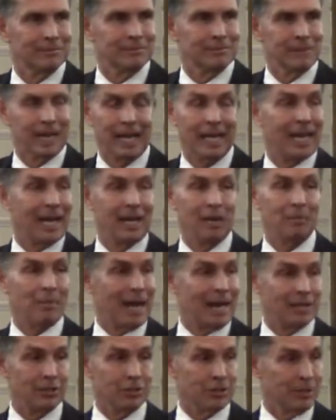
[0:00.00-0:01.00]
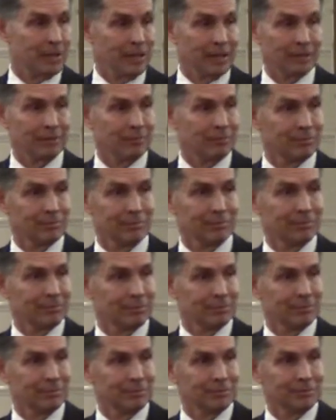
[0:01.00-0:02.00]
I can't imagine that.
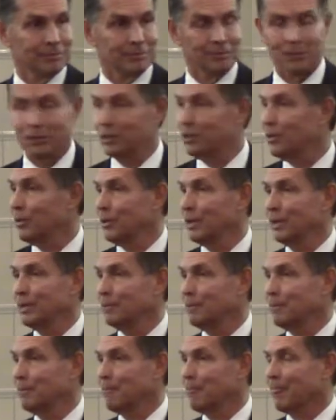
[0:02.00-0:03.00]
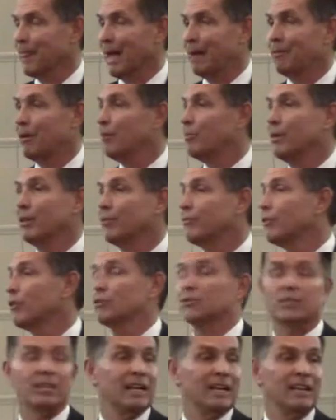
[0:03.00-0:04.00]
You know that? I've never been the
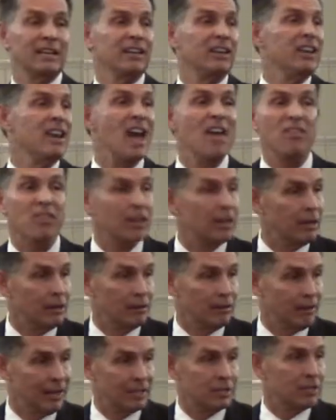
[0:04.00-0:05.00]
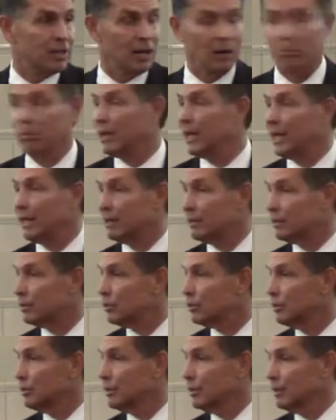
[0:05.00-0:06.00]
first at nothing. That's terrible
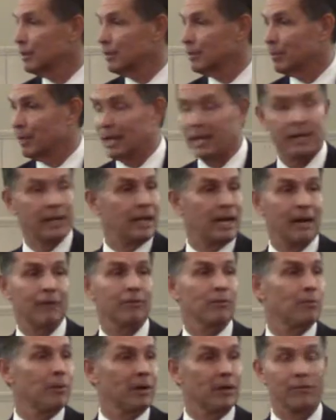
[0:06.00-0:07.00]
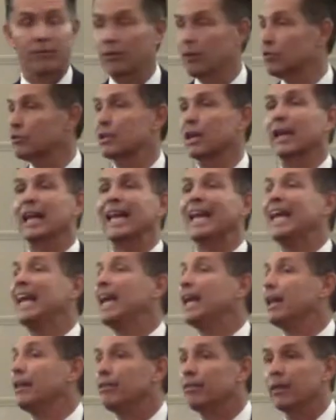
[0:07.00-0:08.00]
English. But I've never been the first at
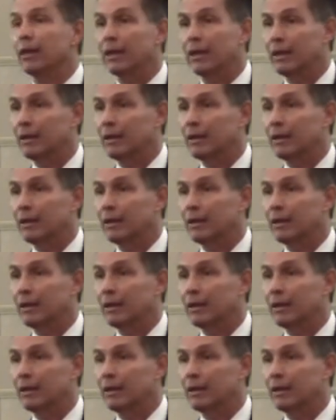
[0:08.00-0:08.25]
anything.